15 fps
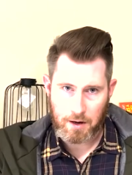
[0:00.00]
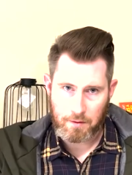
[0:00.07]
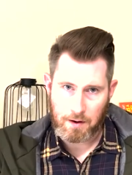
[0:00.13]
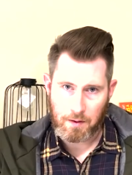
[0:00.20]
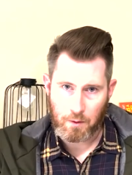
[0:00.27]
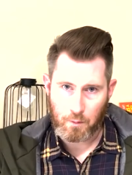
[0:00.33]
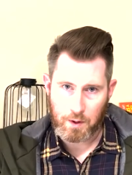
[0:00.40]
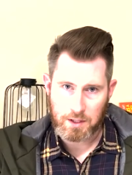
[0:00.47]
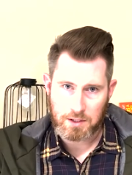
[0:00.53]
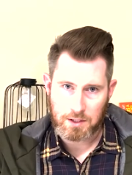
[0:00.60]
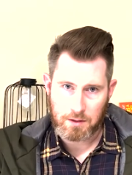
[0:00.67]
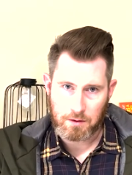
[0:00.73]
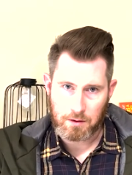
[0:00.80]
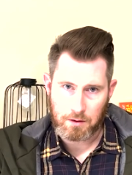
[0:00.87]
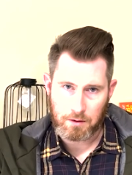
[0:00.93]
around the waist
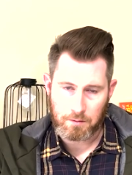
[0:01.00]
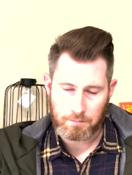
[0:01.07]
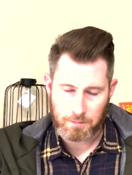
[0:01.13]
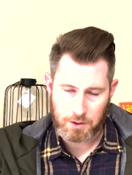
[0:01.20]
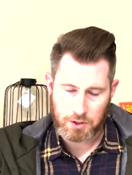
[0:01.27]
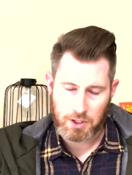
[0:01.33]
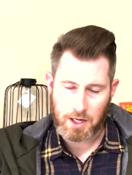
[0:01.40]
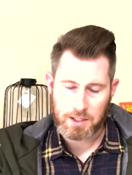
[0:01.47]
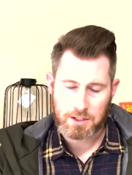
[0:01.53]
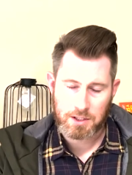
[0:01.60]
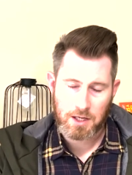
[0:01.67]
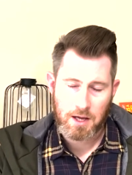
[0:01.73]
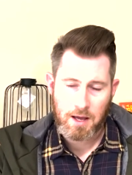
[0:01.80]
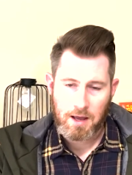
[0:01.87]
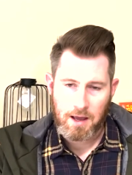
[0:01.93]
and the chest.
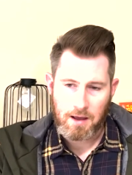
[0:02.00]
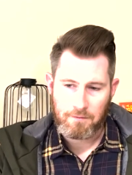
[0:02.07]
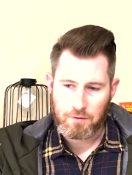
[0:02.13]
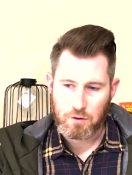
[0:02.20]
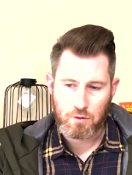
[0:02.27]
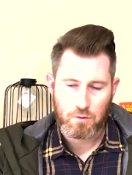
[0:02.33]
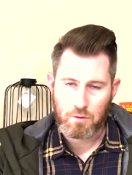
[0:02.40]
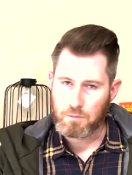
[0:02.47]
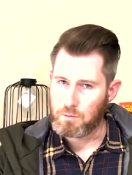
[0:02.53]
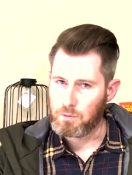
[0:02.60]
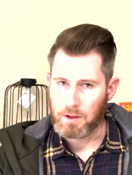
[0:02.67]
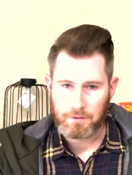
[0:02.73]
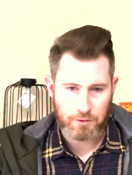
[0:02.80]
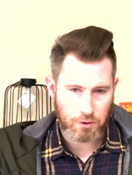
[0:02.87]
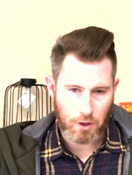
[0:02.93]
If you
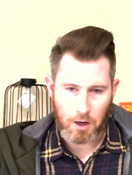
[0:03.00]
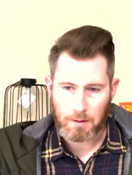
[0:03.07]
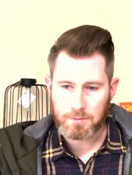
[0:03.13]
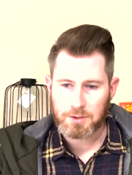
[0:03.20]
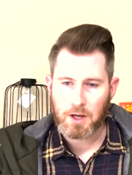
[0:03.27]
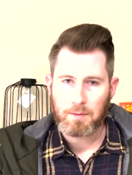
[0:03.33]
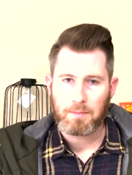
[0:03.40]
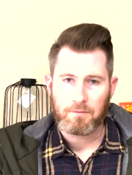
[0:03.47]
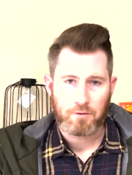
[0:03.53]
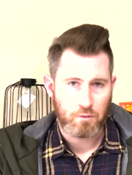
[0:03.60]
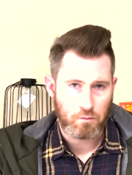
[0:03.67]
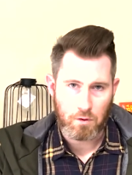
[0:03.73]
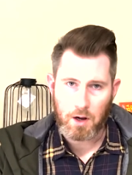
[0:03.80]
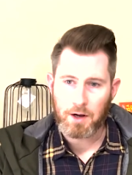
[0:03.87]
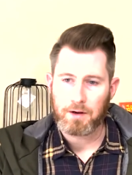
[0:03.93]
lift your arms up, if you
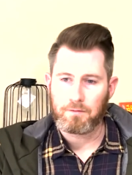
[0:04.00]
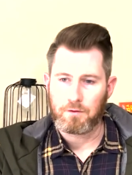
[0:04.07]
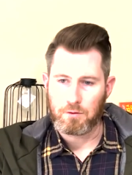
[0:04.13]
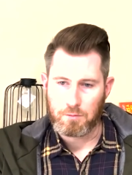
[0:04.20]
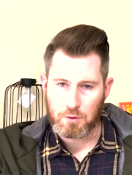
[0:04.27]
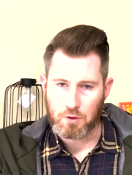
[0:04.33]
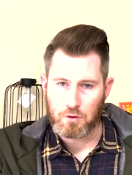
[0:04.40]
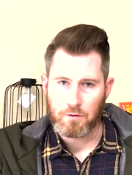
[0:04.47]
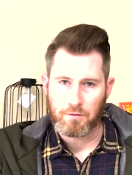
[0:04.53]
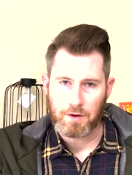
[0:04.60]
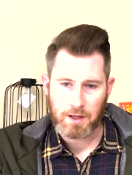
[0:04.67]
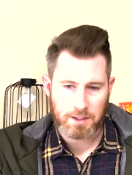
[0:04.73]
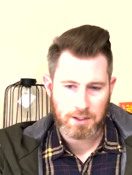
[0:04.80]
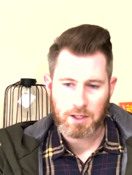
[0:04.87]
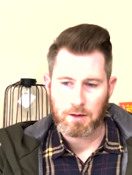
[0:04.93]
run, if you move,
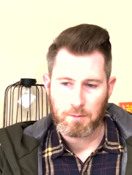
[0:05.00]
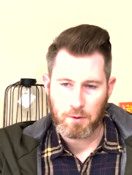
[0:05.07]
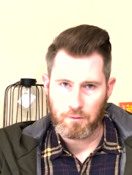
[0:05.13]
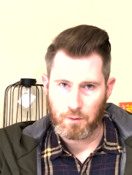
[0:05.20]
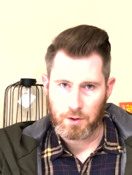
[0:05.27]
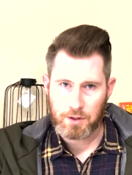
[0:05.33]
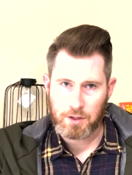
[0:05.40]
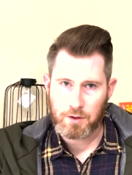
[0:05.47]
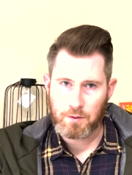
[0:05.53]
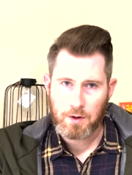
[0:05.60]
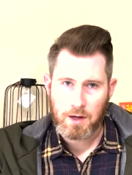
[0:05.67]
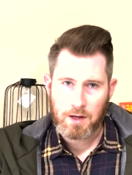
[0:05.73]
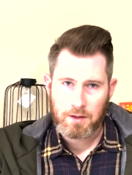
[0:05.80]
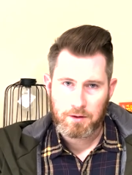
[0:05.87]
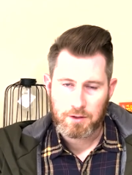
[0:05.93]
it's going to move with you.
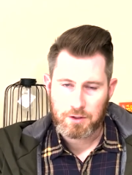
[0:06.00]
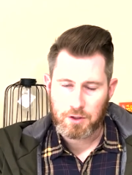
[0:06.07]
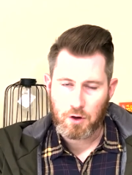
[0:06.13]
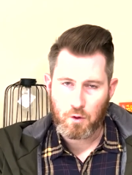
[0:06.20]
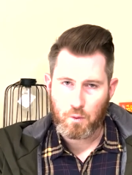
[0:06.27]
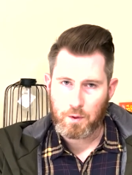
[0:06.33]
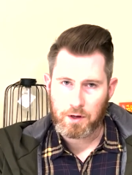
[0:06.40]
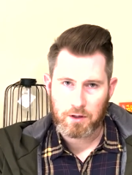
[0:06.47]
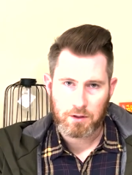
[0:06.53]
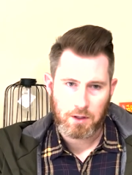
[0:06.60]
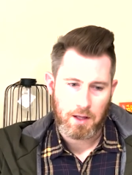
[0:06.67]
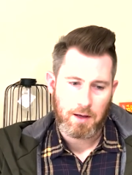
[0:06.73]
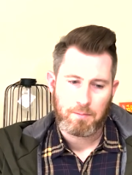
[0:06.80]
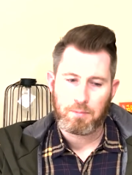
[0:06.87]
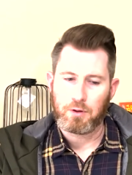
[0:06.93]
There's no weird
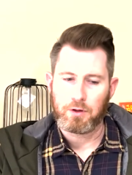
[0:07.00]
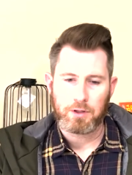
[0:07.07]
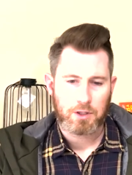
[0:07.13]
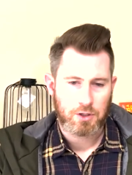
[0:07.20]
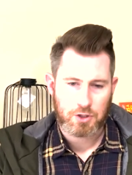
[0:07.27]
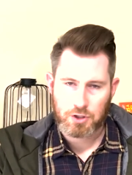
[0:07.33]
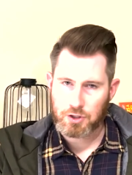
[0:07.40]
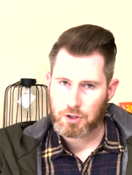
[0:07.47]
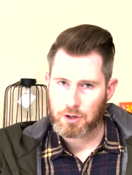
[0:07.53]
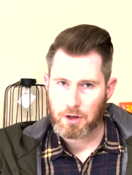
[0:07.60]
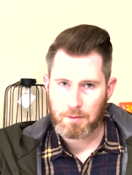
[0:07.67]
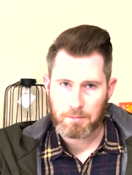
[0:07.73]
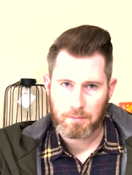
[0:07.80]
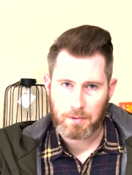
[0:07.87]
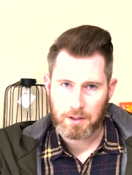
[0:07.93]
like pulling your shirt
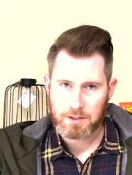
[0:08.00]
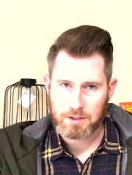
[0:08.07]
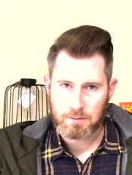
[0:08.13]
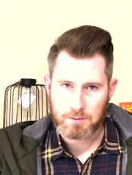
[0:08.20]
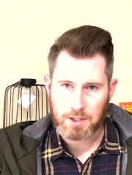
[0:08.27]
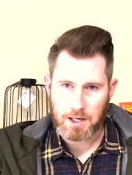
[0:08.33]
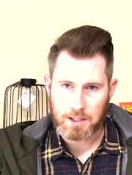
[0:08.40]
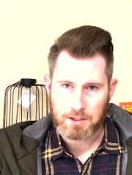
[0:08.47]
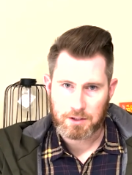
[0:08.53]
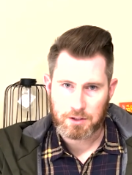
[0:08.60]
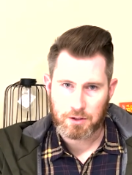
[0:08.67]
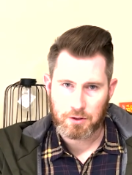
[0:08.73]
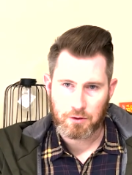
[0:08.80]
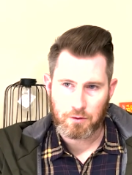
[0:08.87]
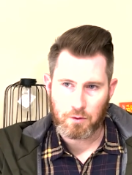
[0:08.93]
up like some jackets
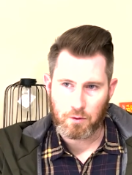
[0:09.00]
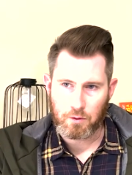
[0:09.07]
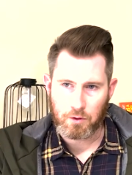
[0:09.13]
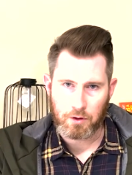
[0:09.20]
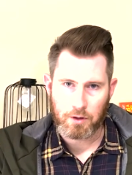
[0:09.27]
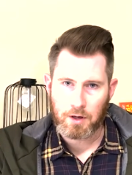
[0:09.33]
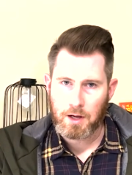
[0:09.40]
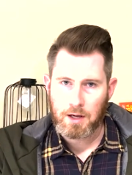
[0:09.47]
do, or